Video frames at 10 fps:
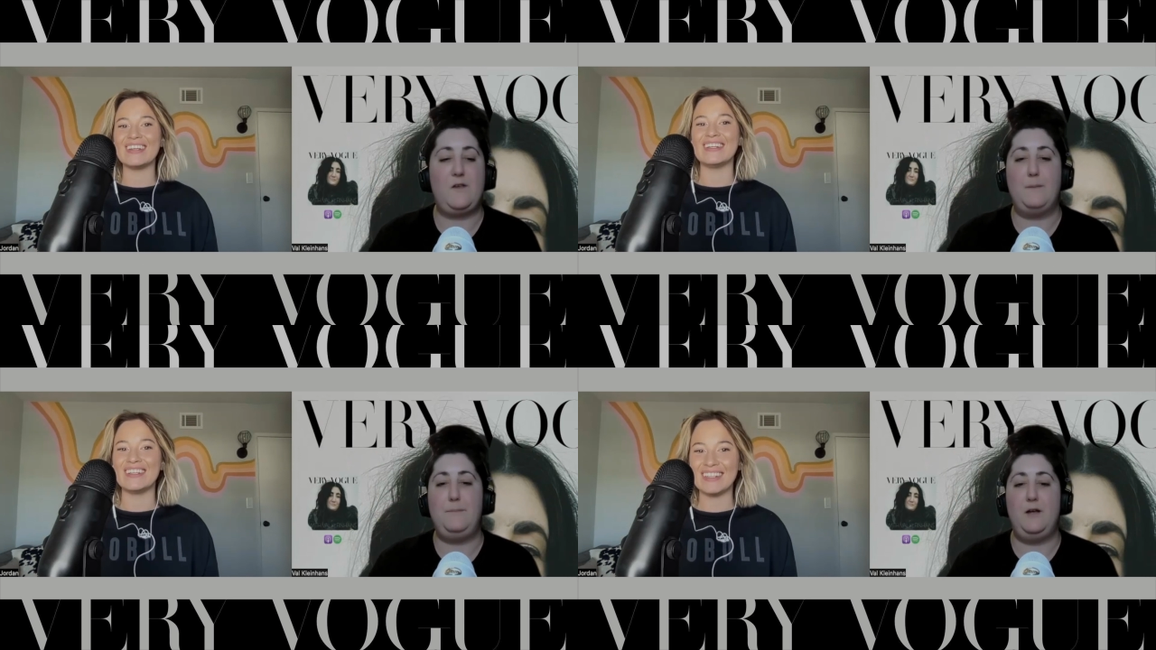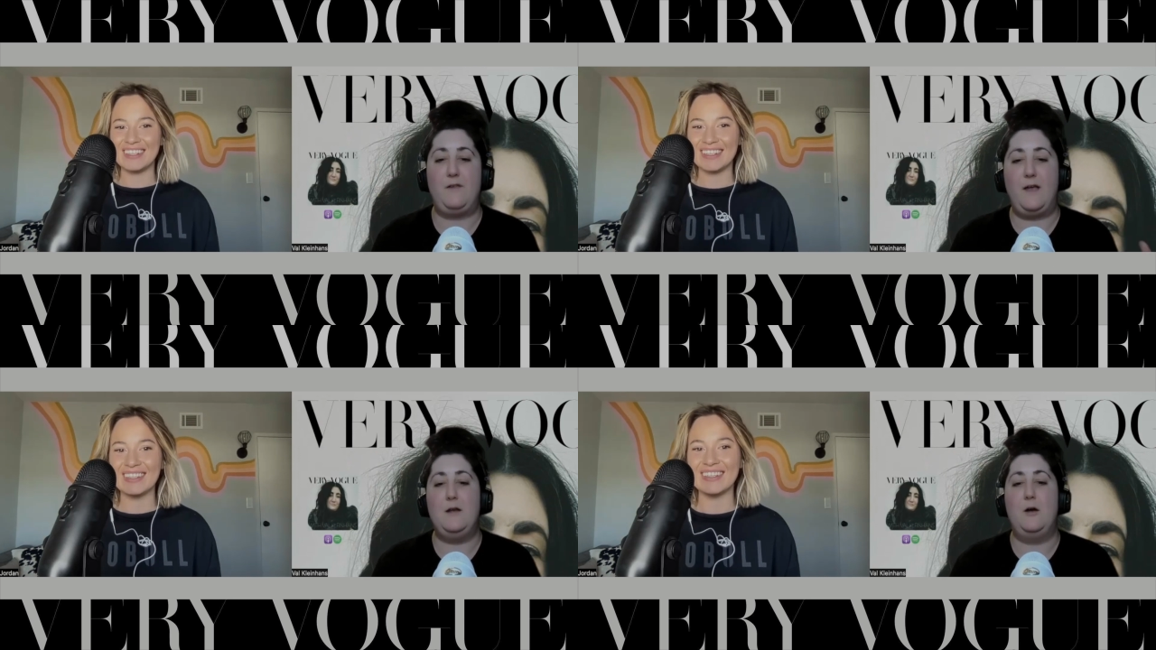Speaker 1: this up
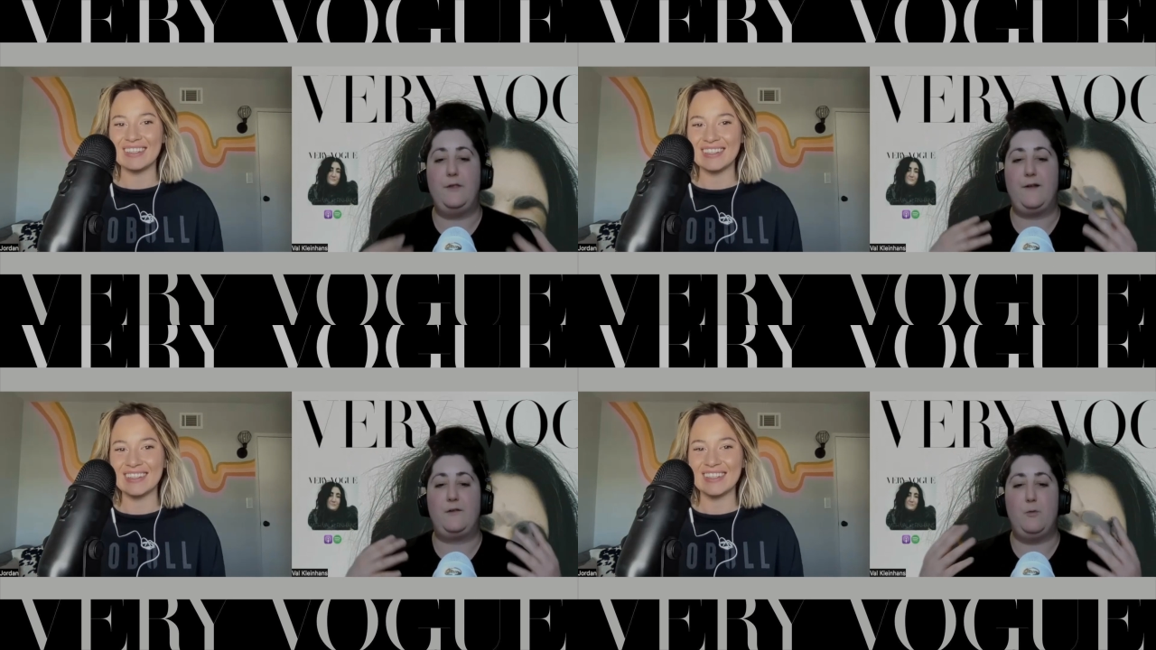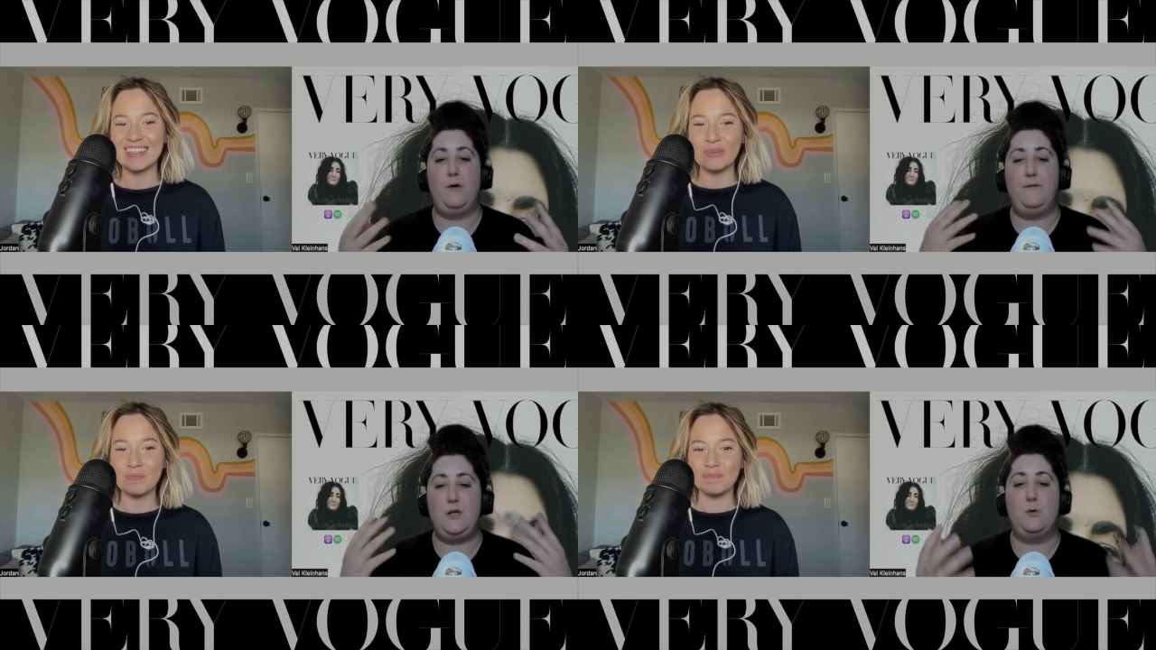because i know that that's
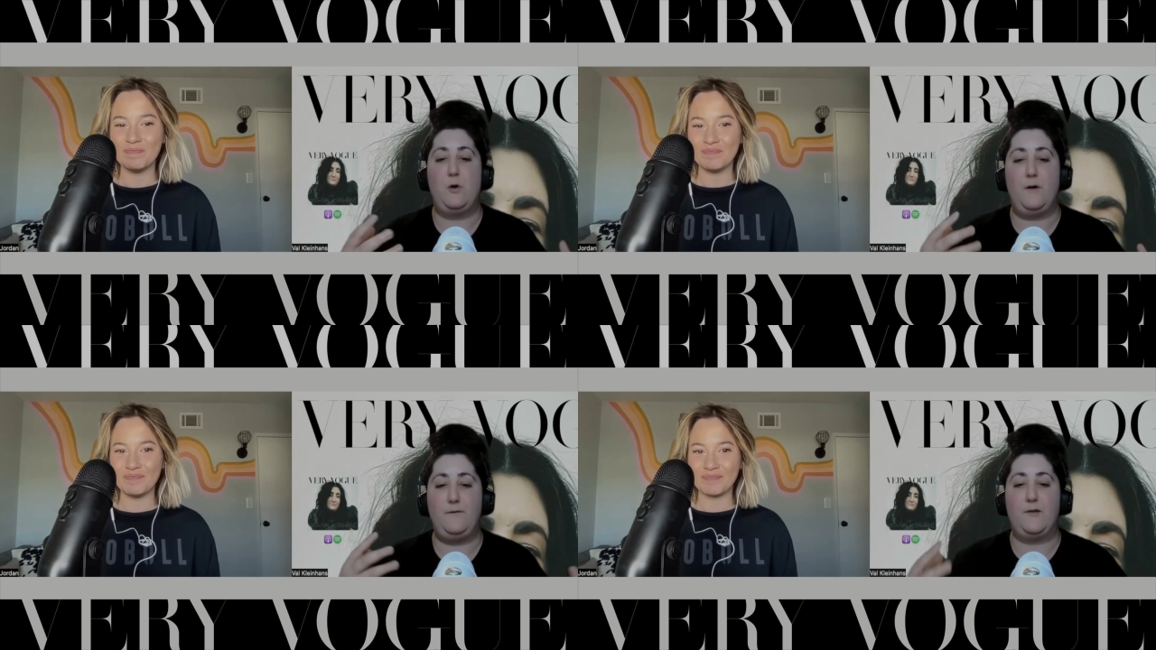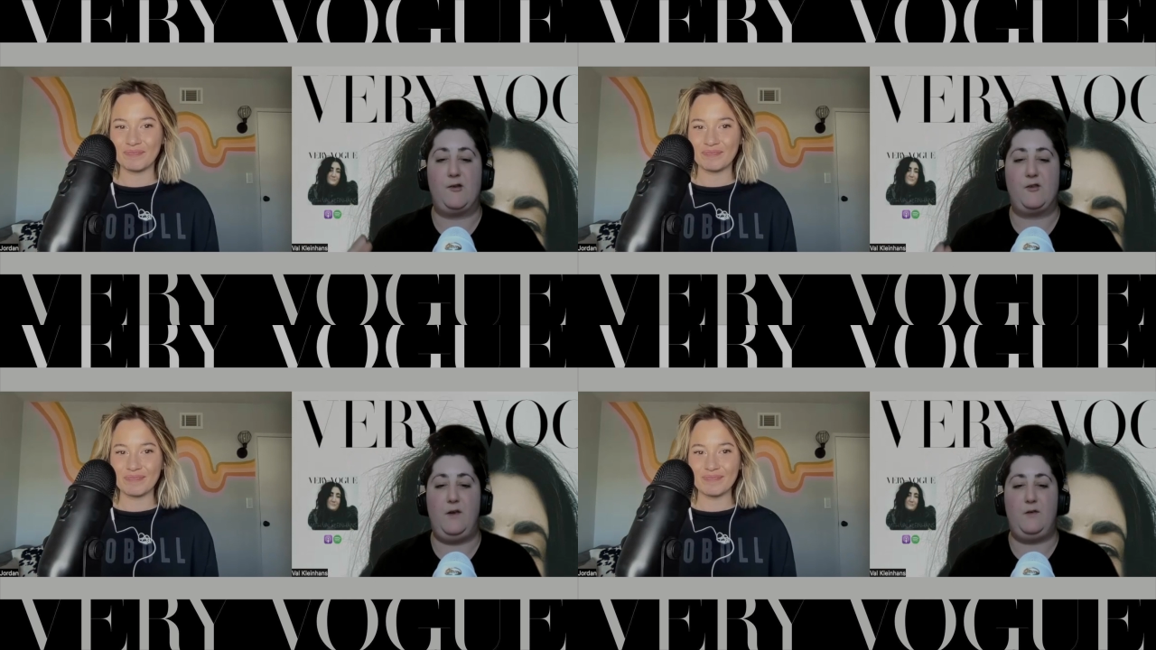one of your
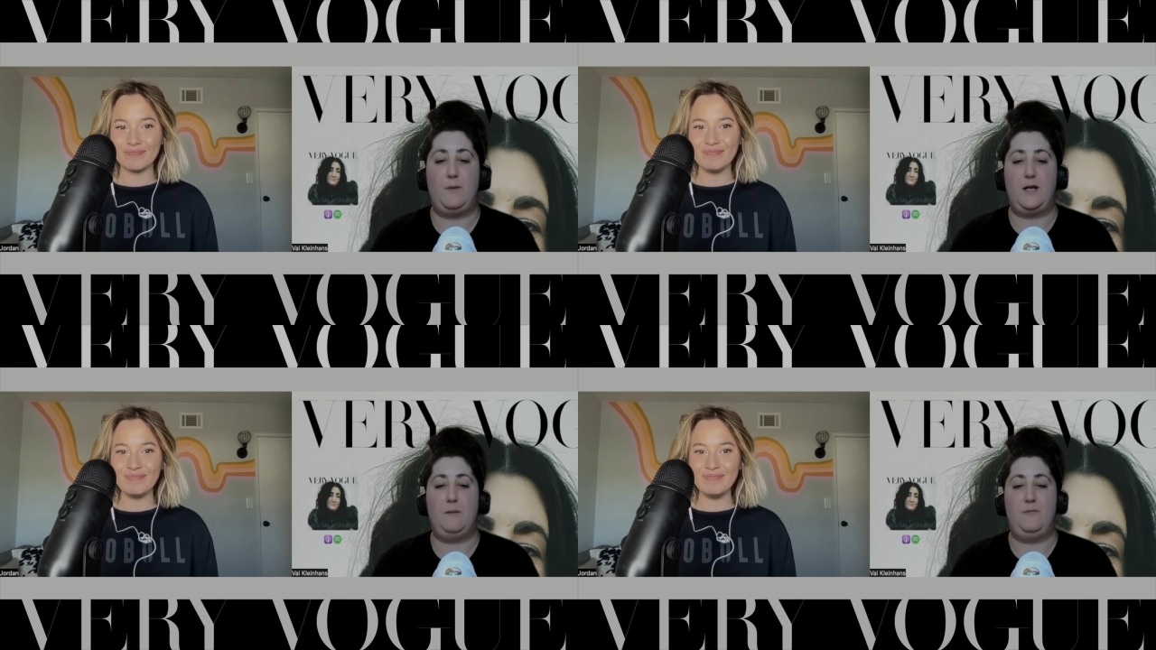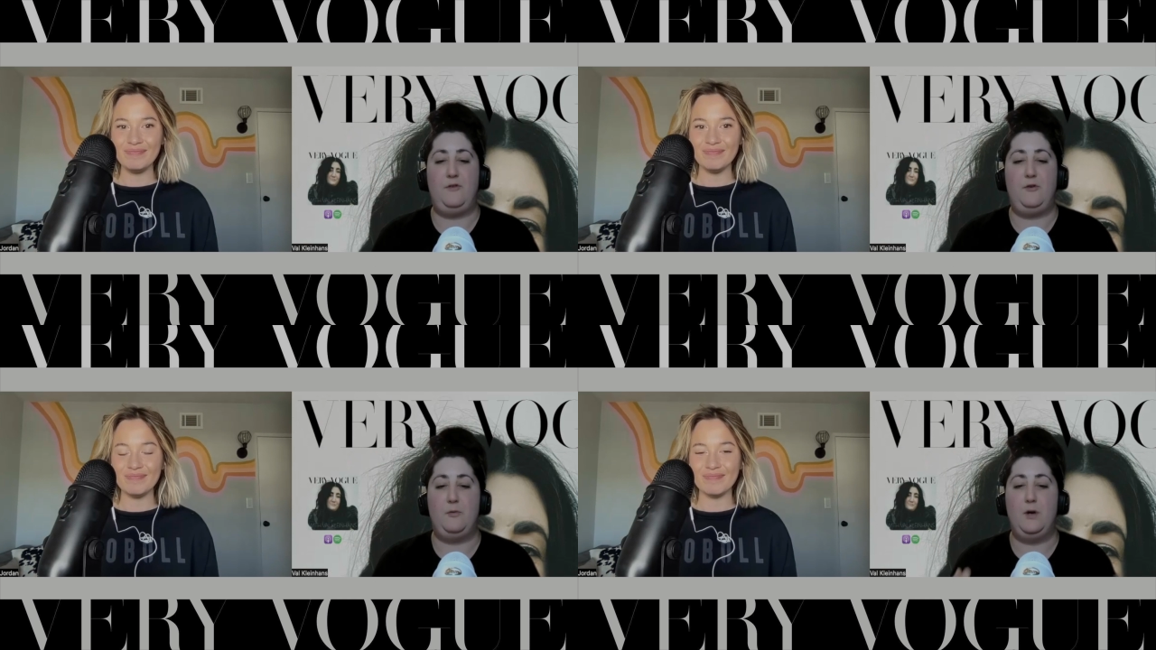philosophies when it
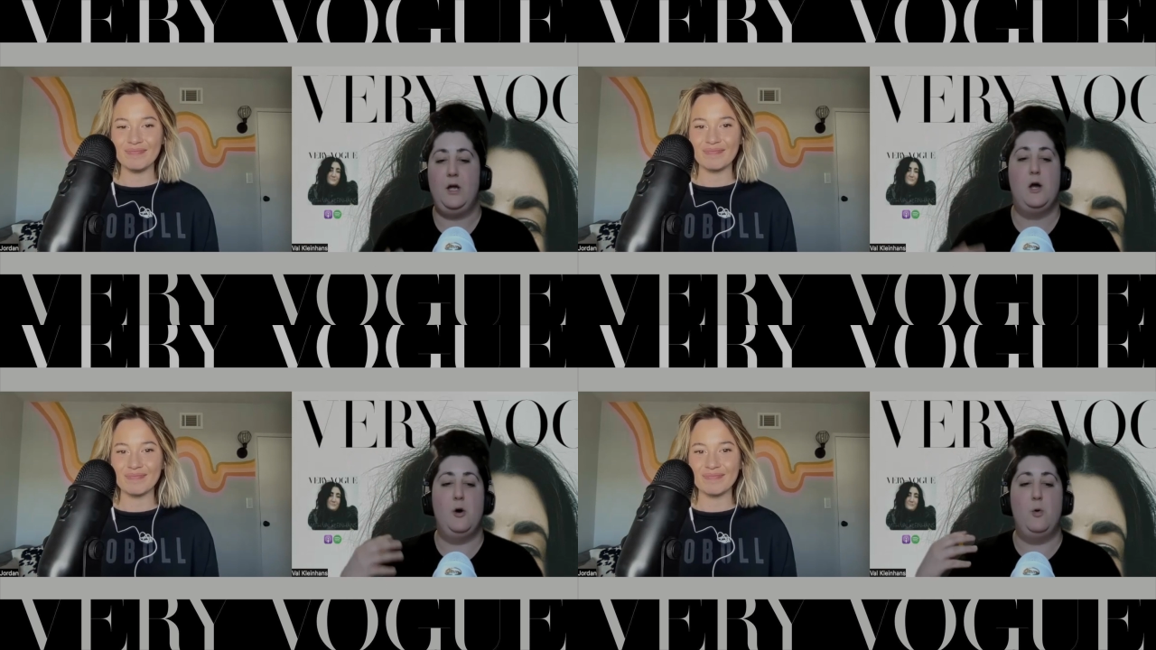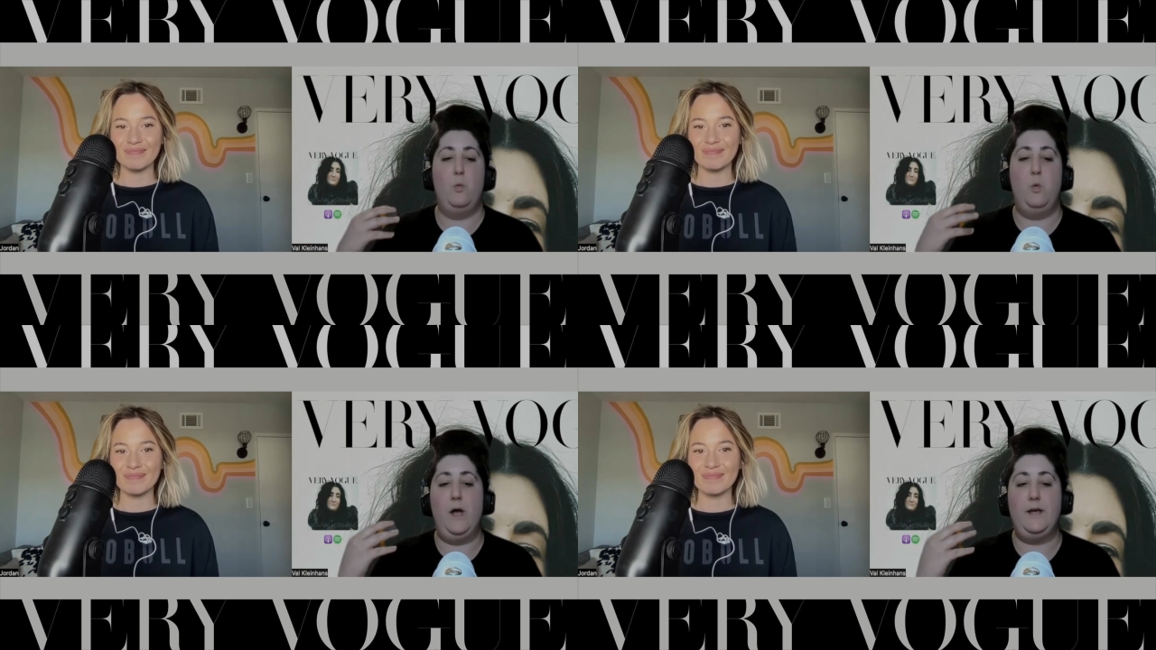comes to
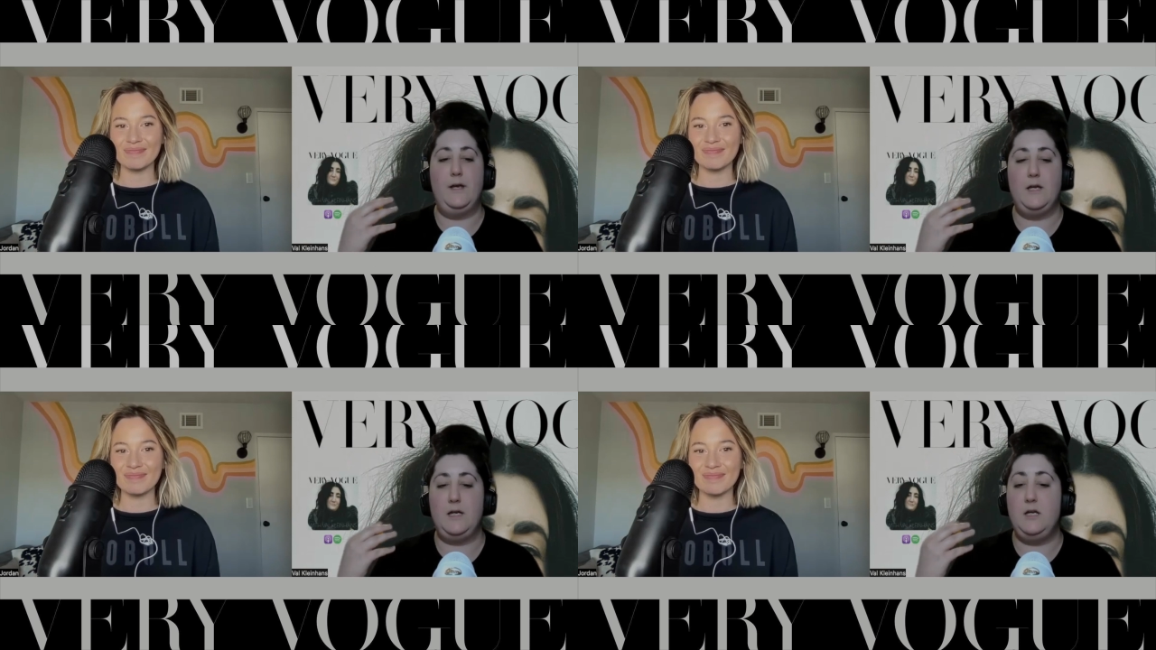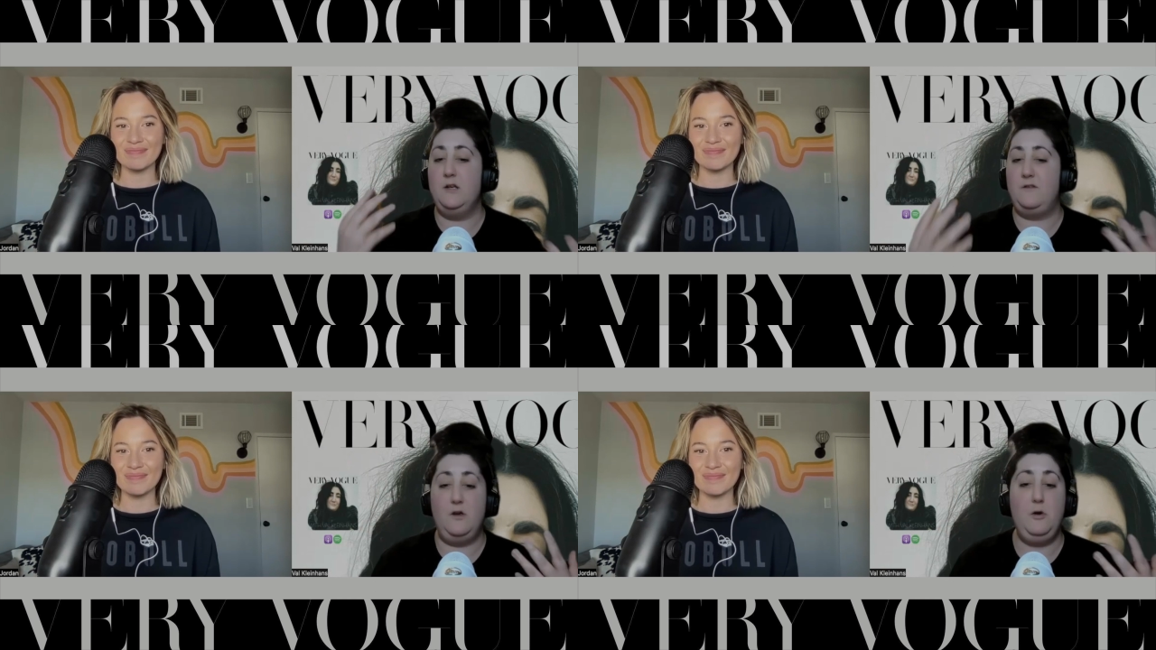what
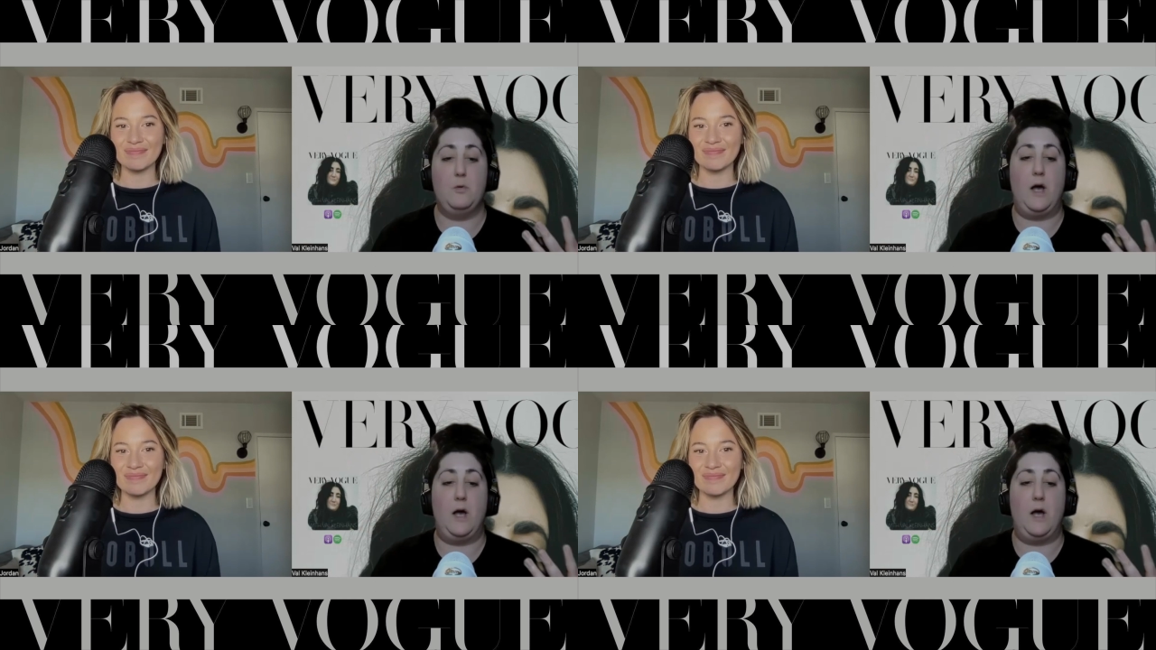you do.